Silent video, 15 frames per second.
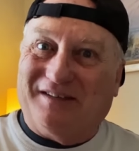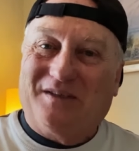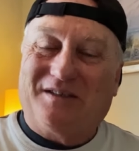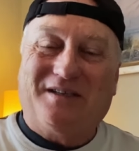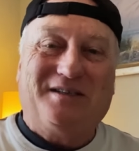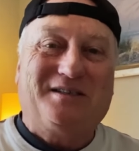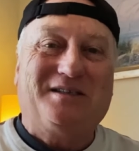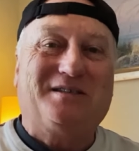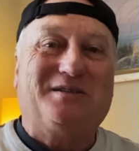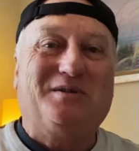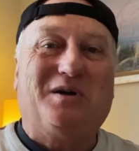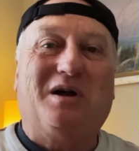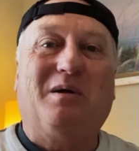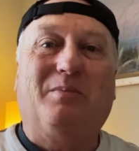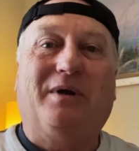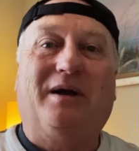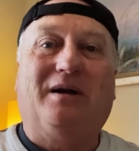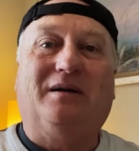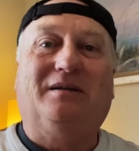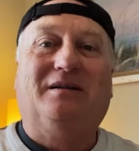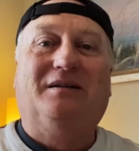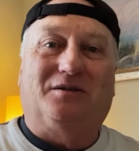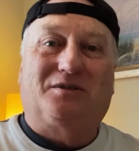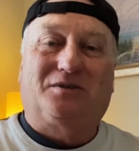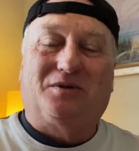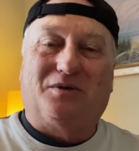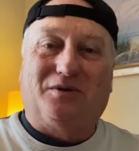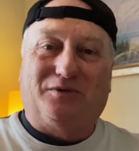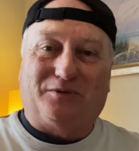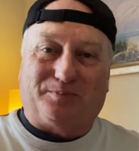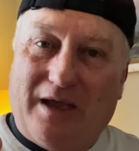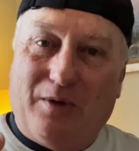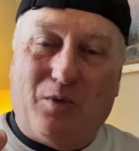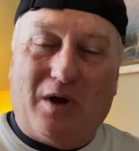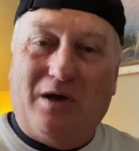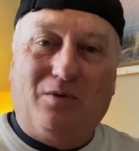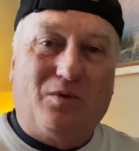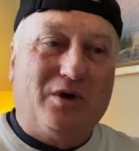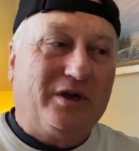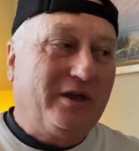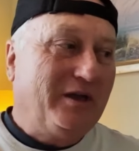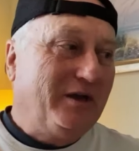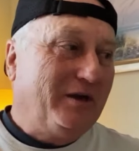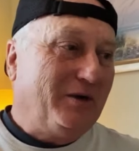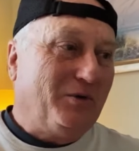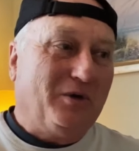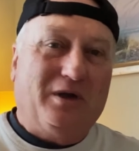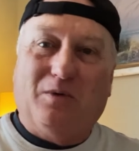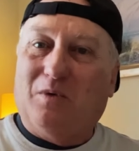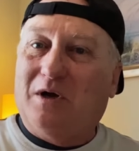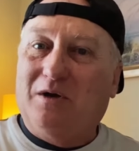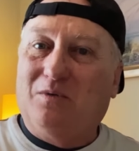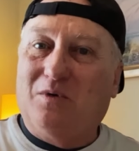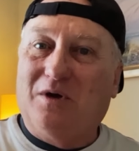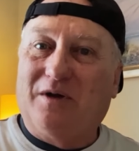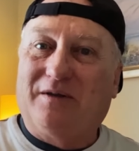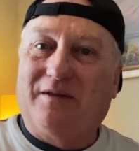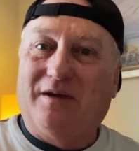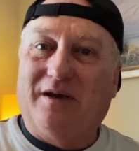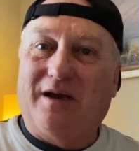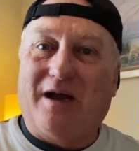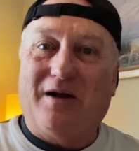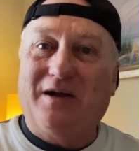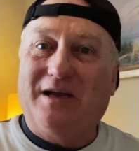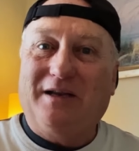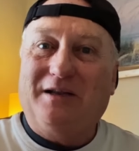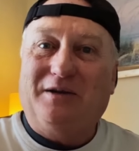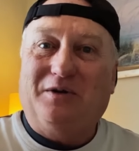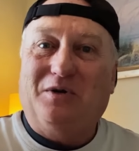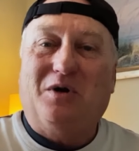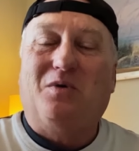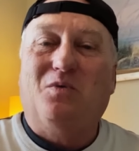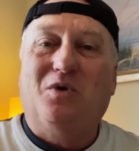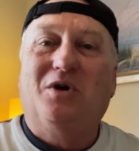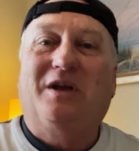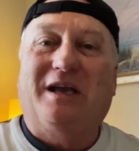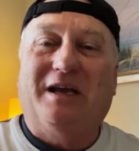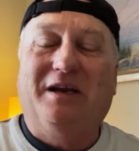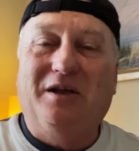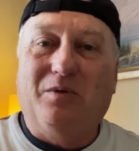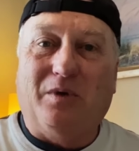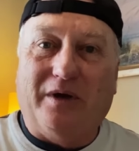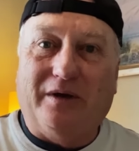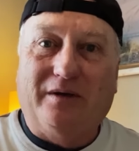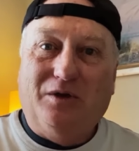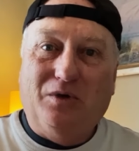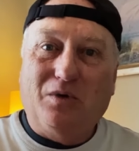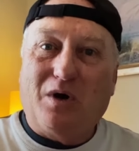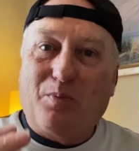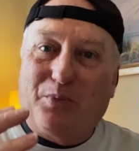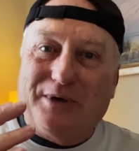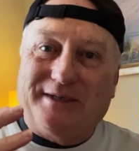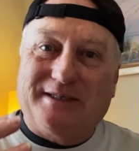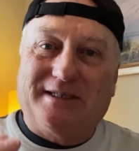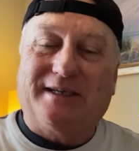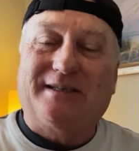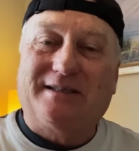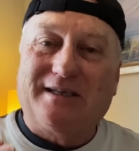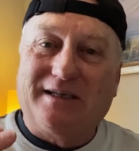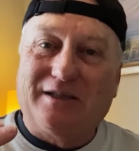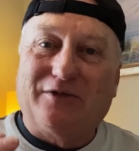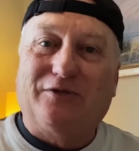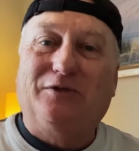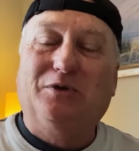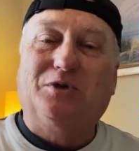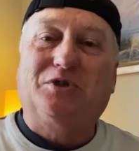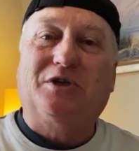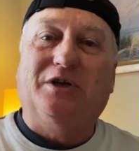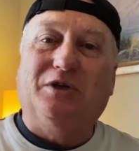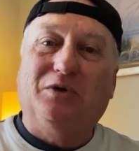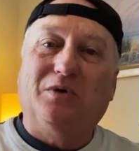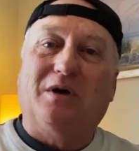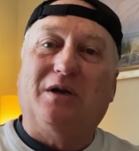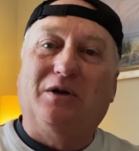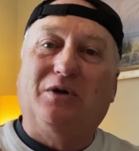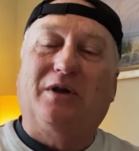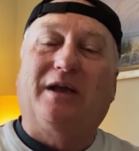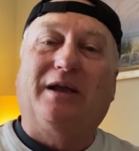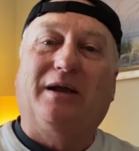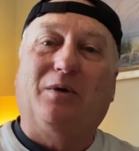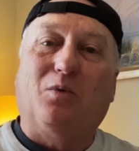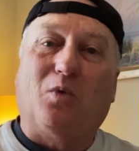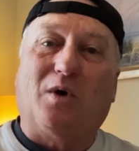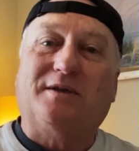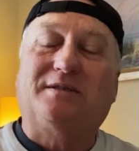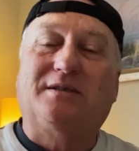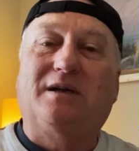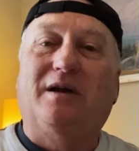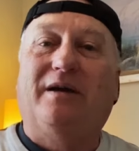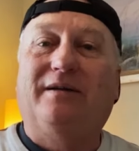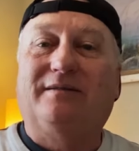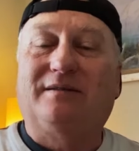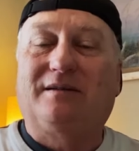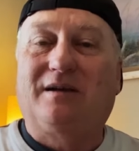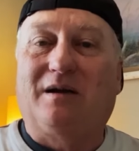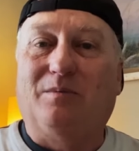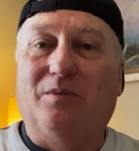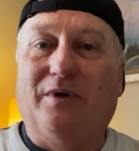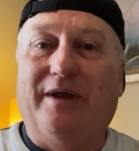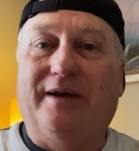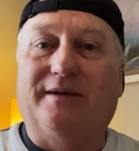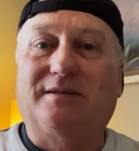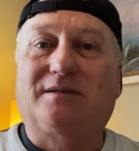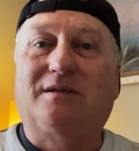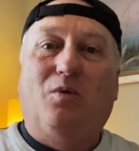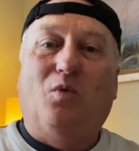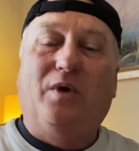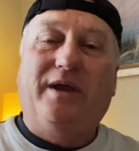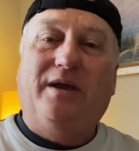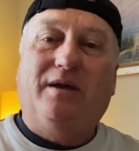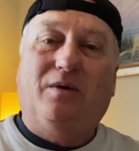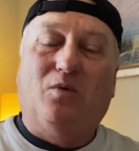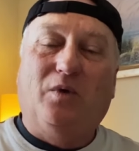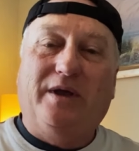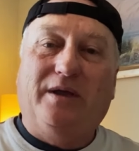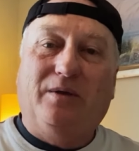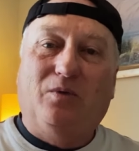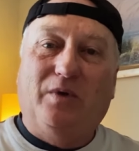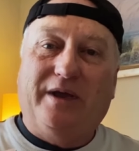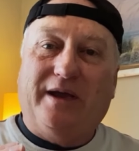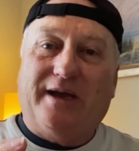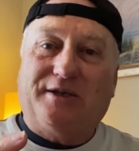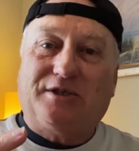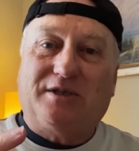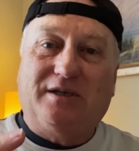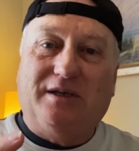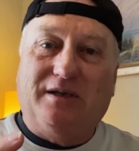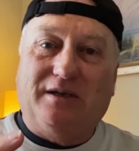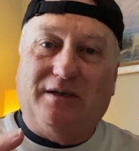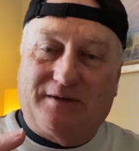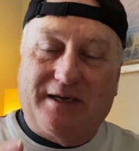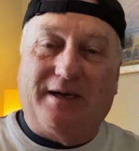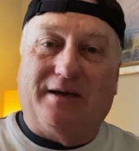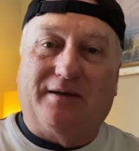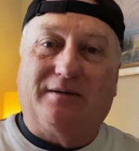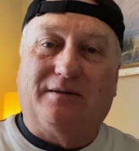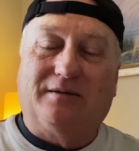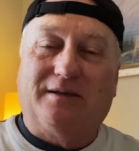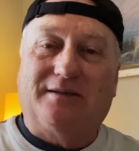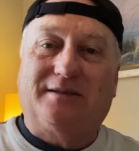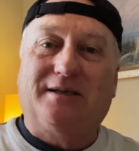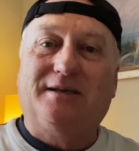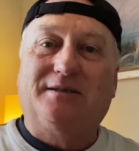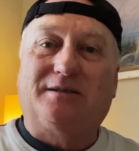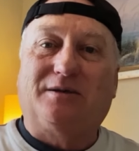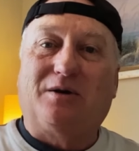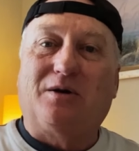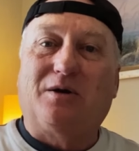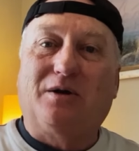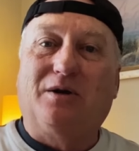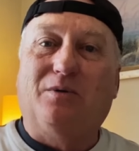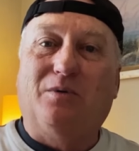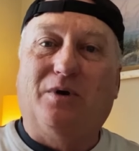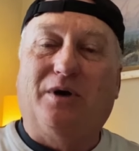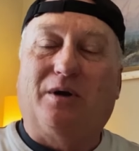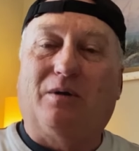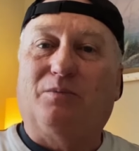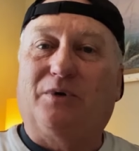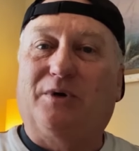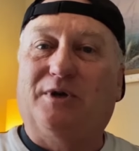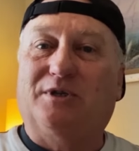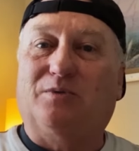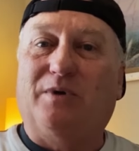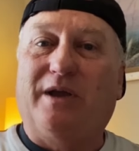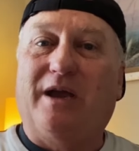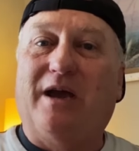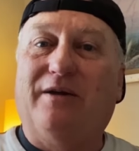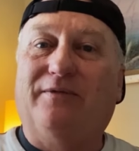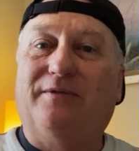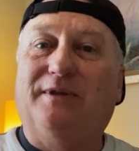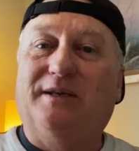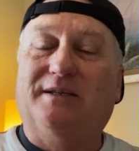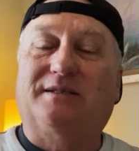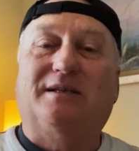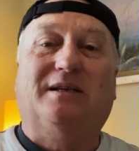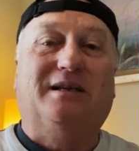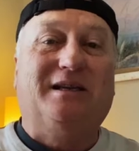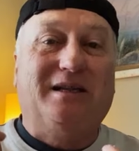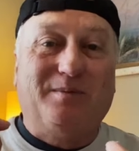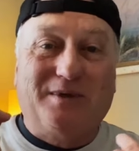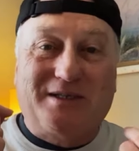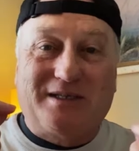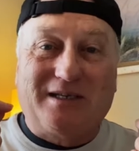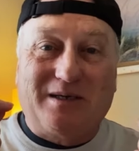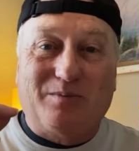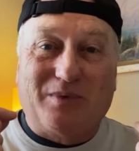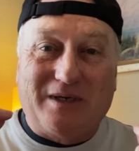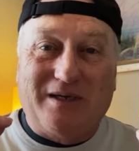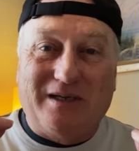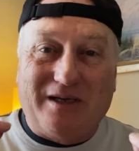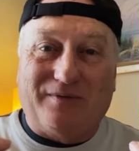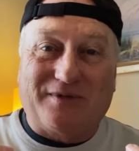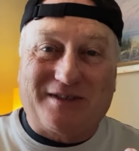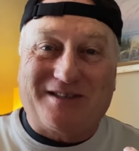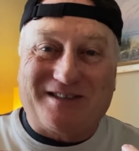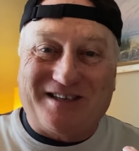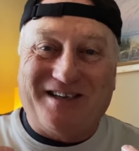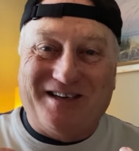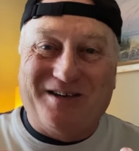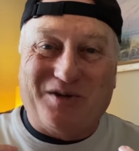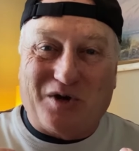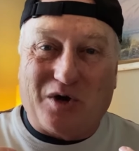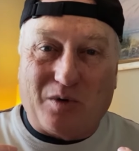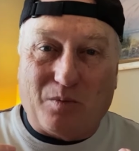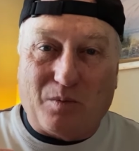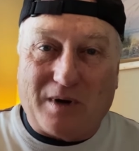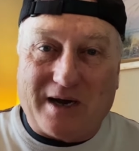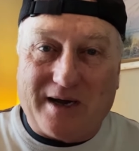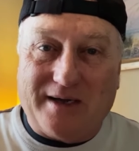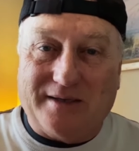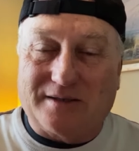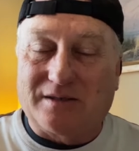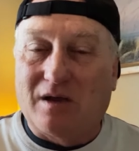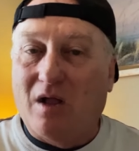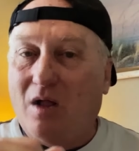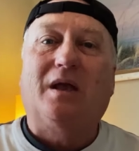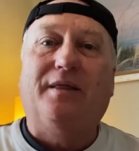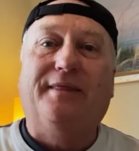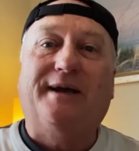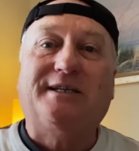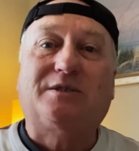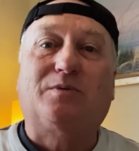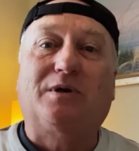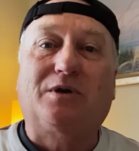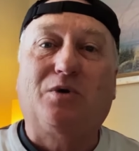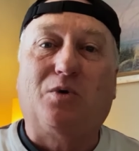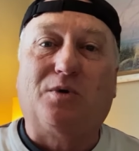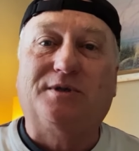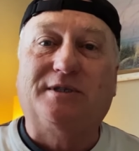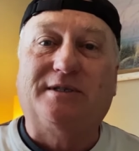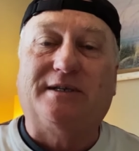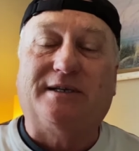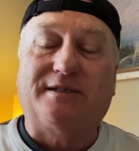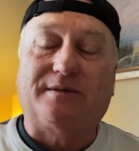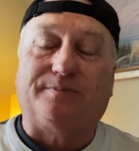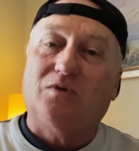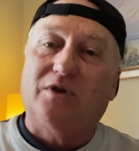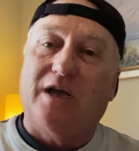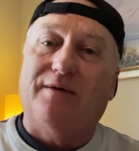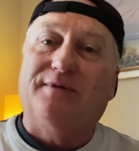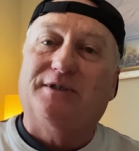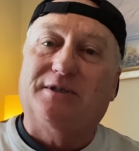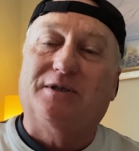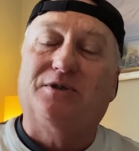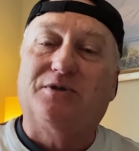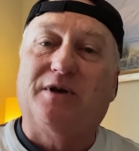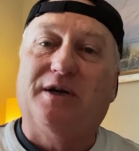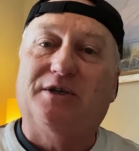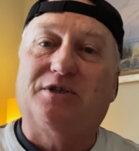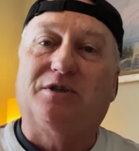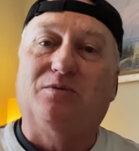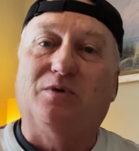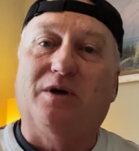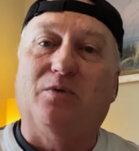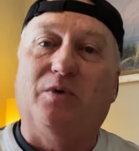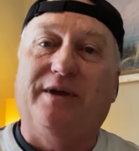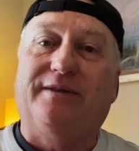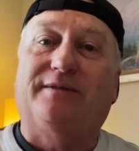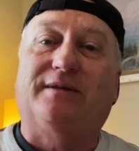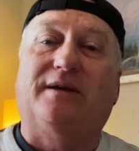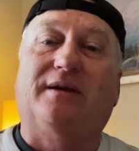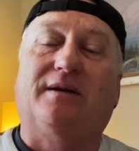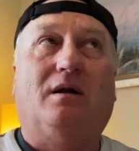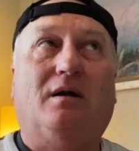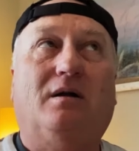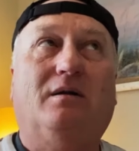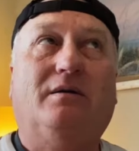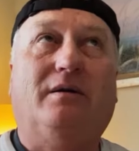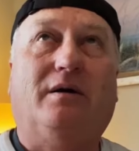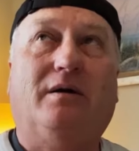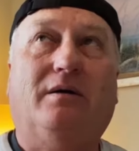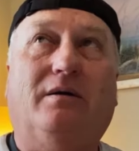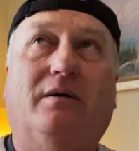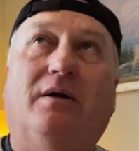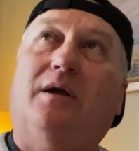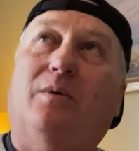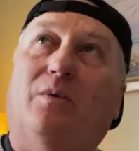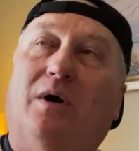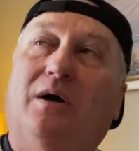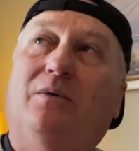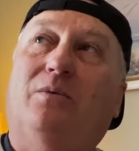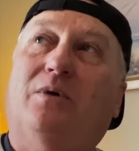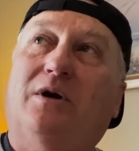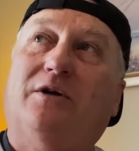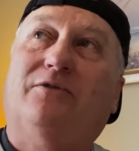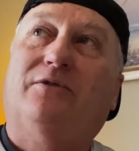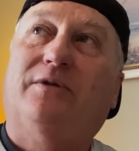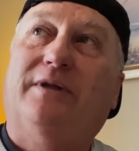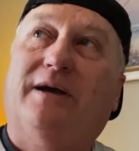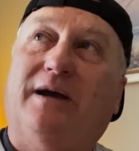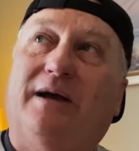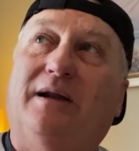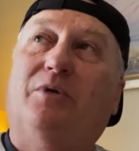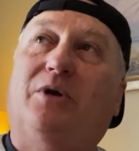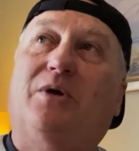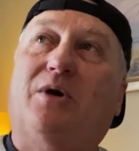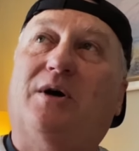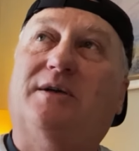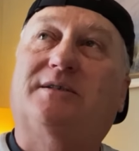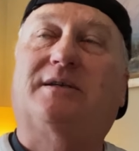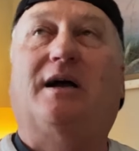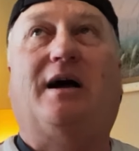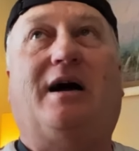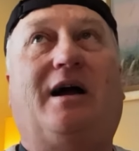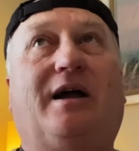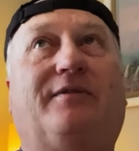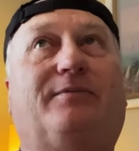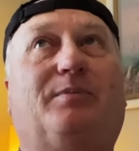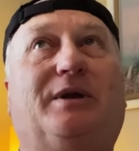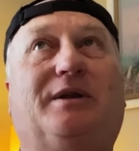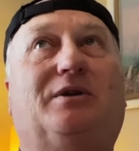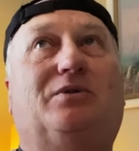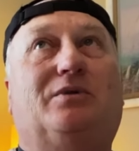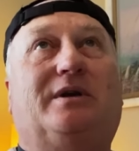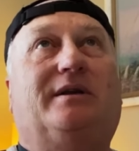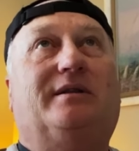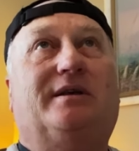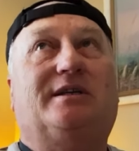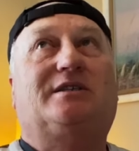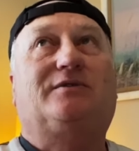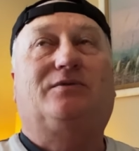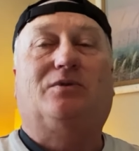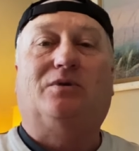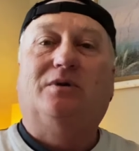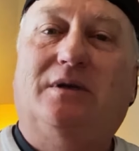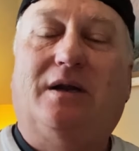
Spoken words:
So this is not about sort of it won't work here or it won't work there. How can it not work anywhere? You are predicting the future. You are looking at what's going to come next. We actually think that things are not going to work because we have these limiting beliefs in our minds. And that's what causes us to have a situation where we think, oh no, it won't work for that because I've been doing this for.